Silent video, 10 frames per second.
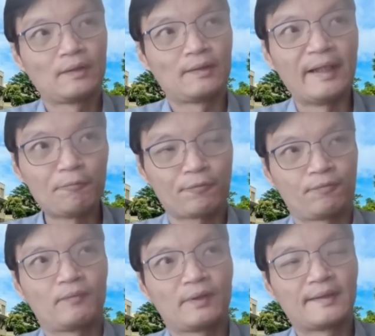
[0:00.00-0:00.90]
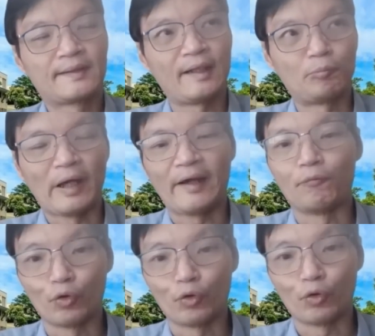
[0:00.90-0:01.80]
leaf, stem,
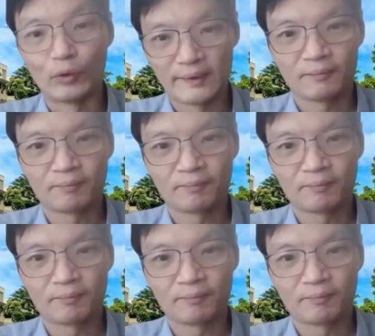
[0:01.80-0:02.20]
and roots.